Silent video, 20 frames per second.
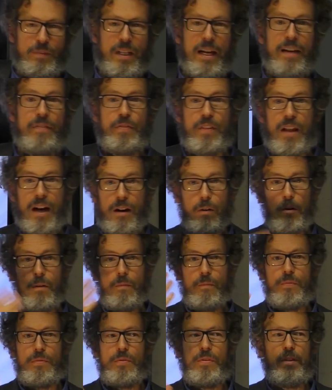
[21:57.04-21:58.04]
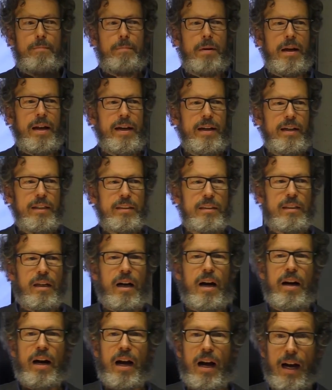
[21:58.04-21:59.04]
And now the players
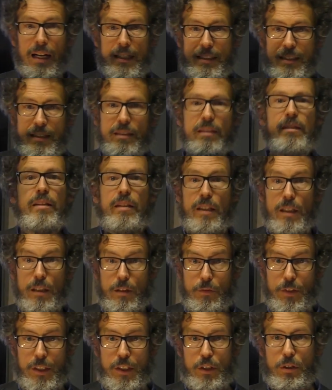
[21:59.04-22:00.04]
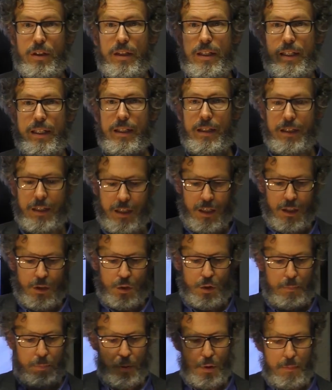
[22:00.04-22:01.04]
are asked individually
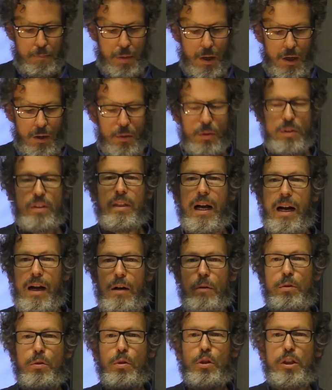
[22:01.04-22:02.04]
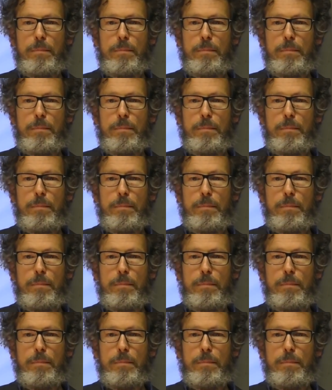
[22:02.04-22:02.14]
to propose how to